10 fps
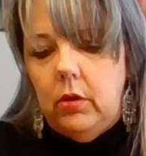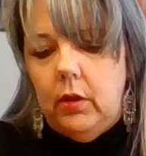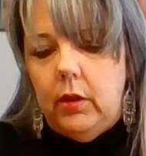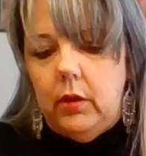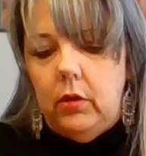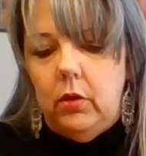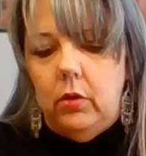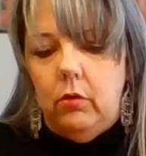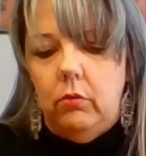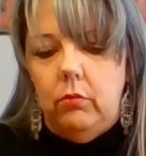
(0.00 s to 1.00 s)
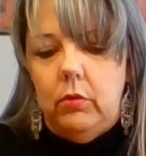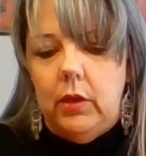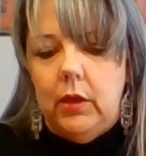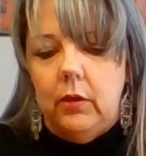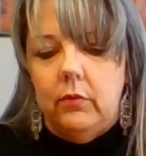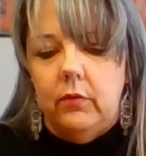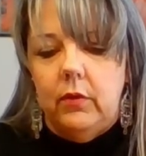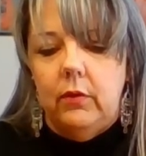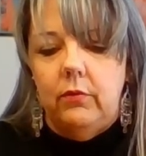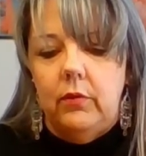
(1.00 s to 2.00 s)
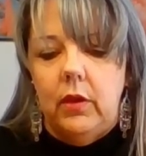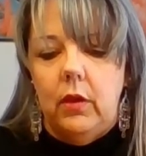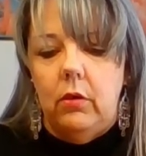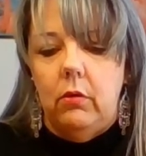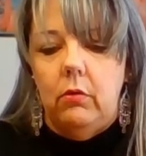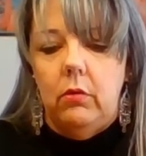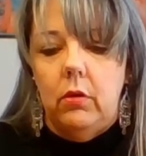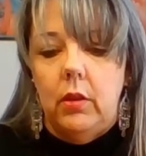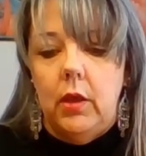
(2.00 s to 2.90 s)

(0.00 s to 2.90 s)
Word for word: to like, you know, tack stuff down.